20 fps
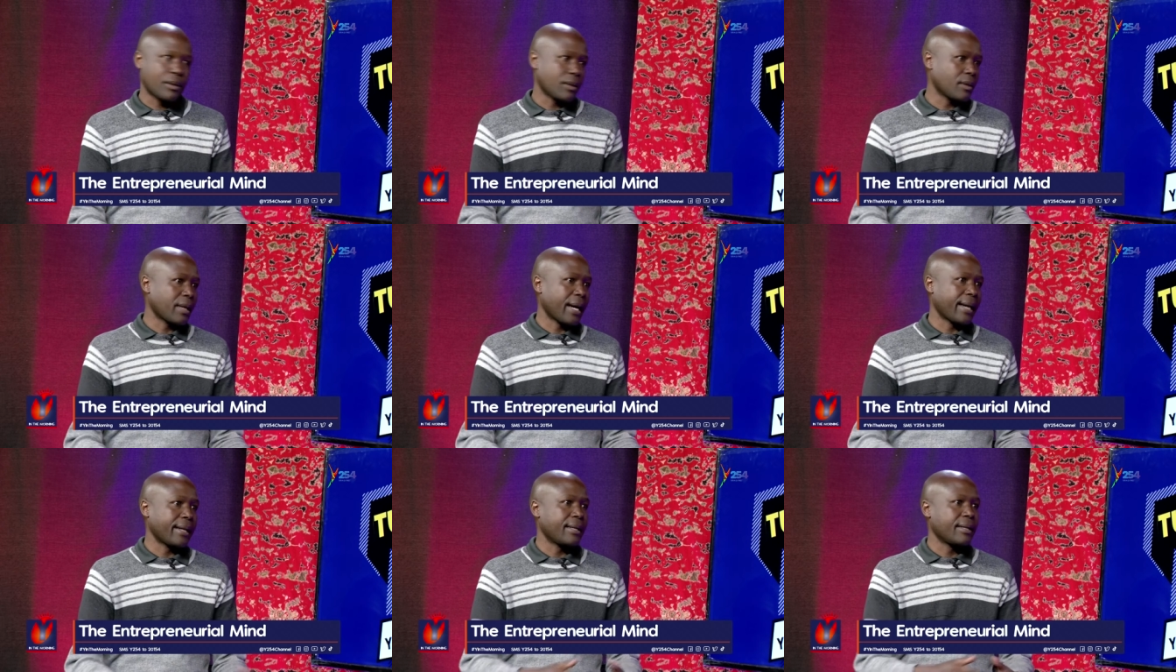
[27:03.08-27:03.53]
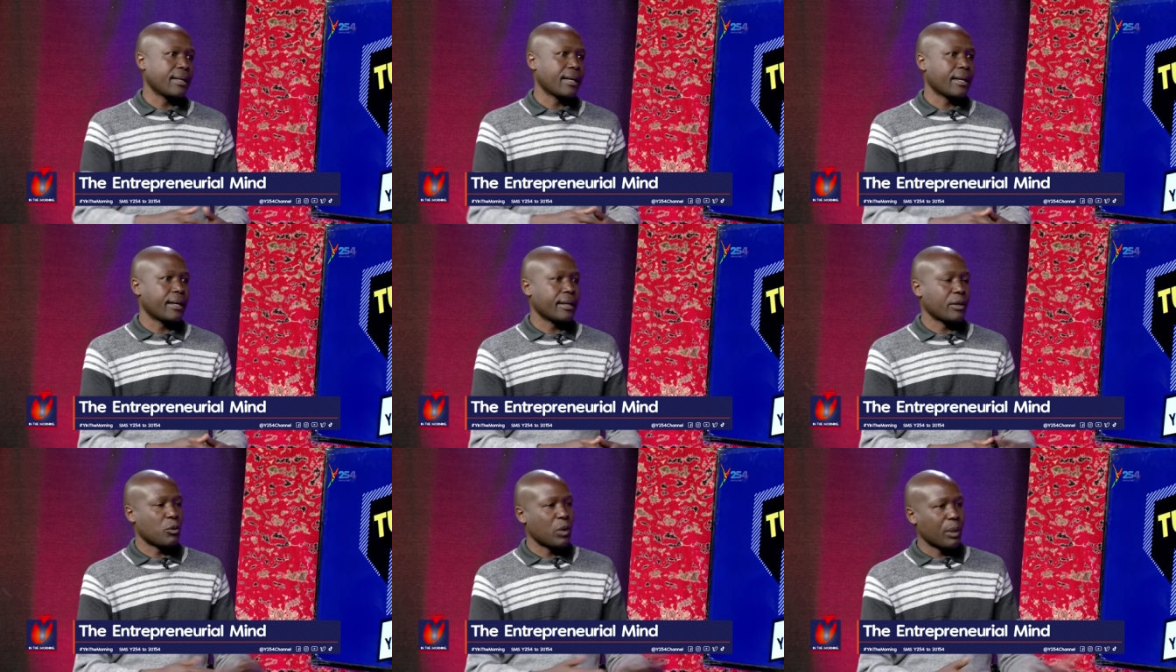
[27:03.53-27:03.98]
know, I need uh,
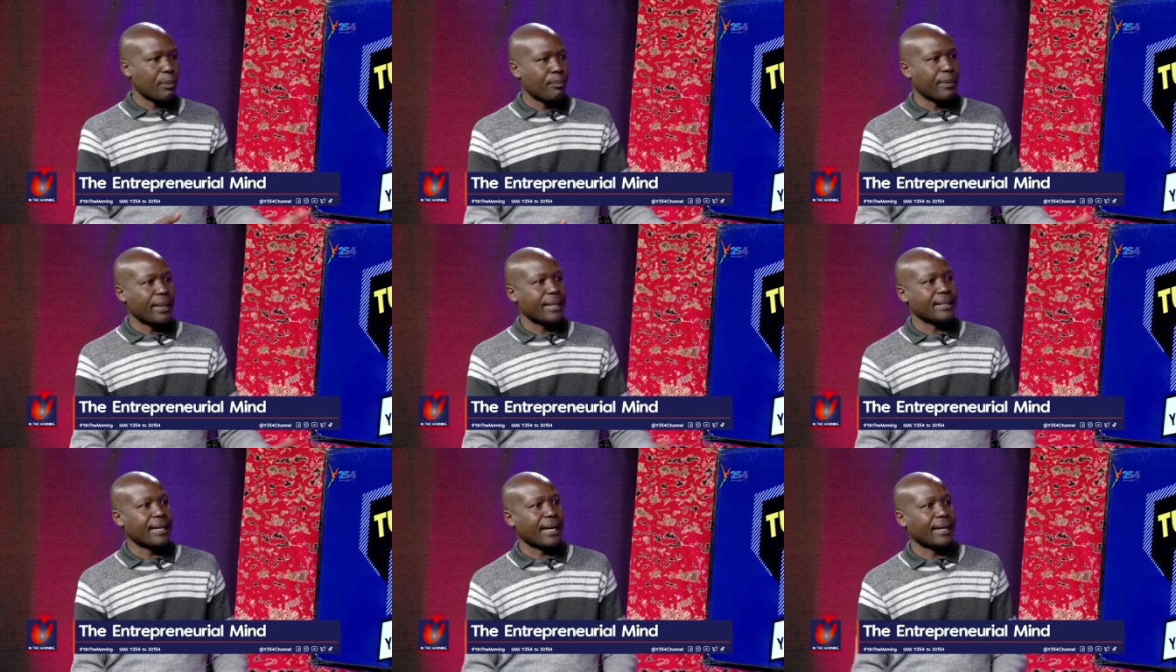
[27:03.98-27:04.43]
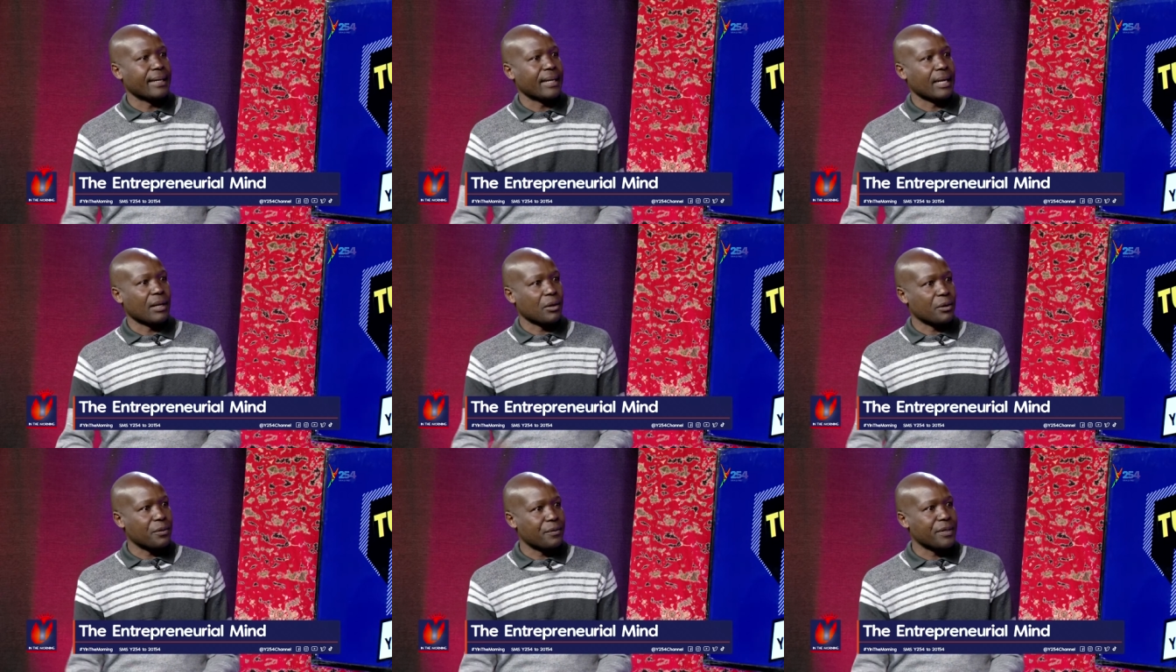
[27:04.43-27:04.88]
equipment, I need
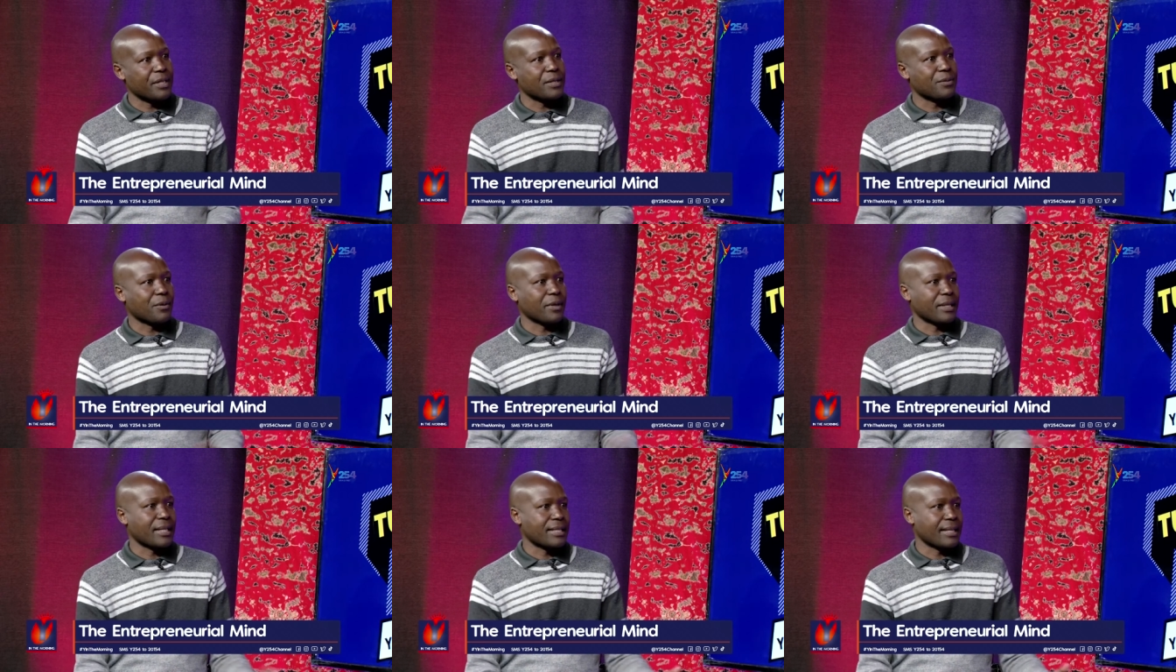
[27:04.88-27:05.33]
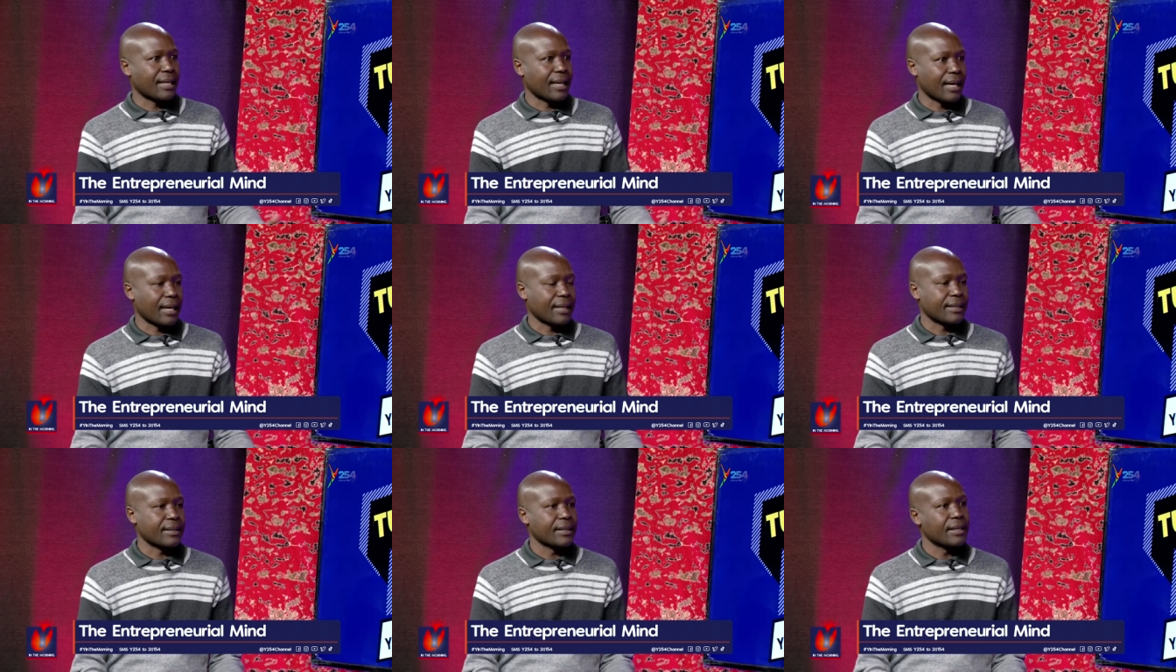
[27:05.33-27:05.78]
an office for this and
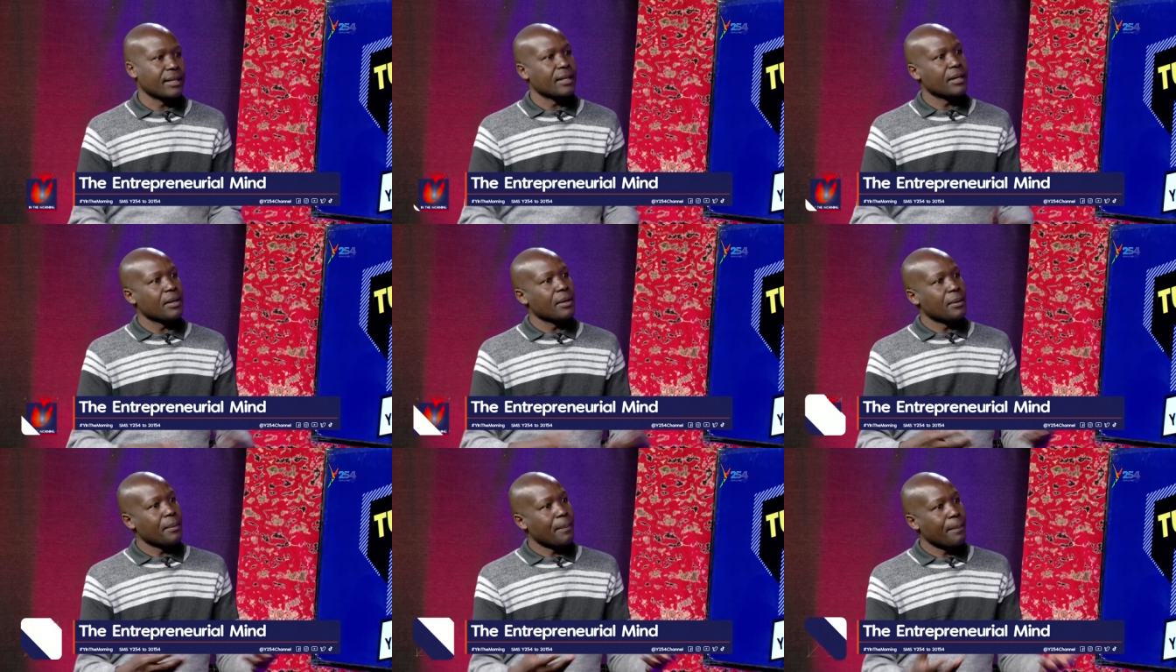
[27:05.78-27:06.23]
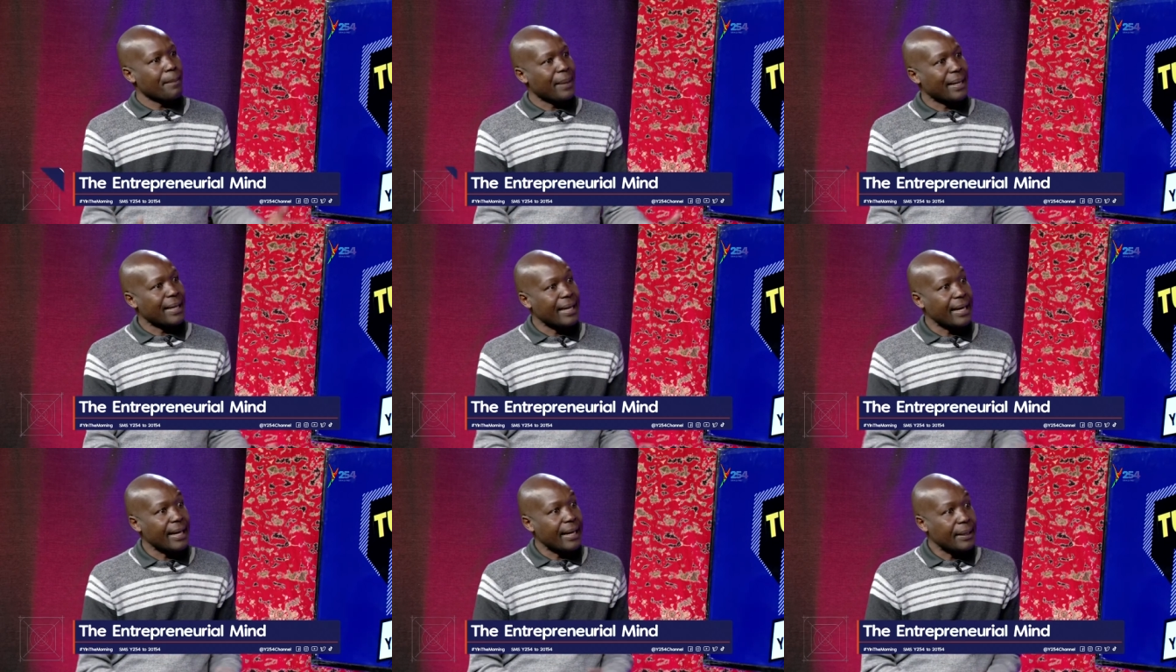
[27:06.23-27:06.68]
that.
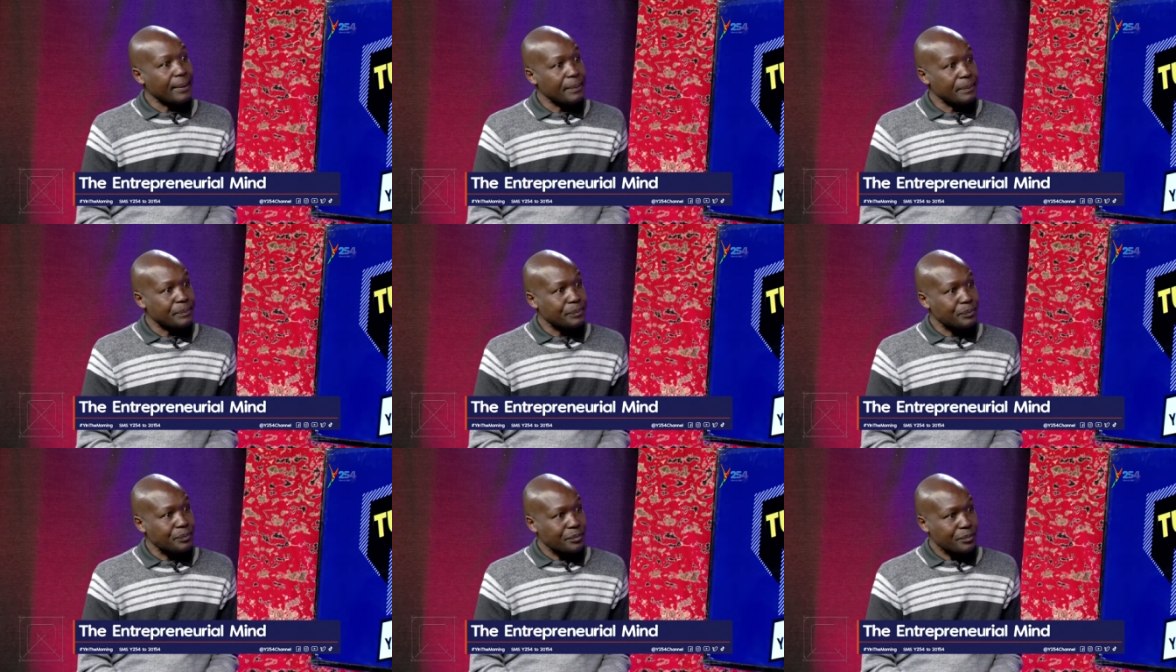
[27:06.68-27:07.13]
But then,